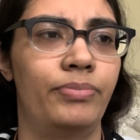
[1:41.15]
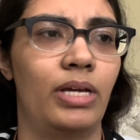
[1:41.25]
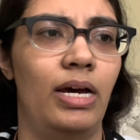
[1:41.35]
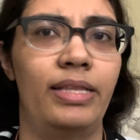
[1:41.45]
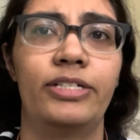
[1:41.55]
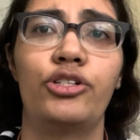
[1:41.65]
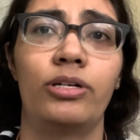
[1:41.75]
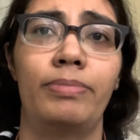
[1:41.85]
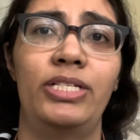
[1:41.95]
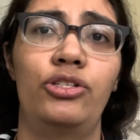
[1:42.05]
other
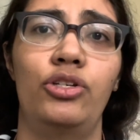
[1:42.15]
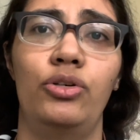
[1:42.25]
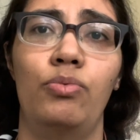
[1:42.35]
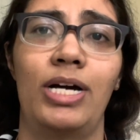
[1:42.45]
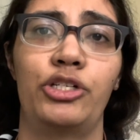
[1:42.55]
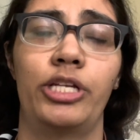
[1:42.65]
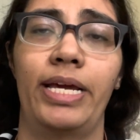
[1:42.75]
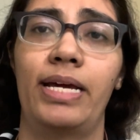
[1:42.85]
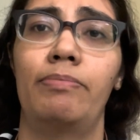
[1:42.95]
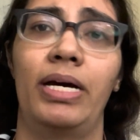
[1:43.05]
Germans who watched the game,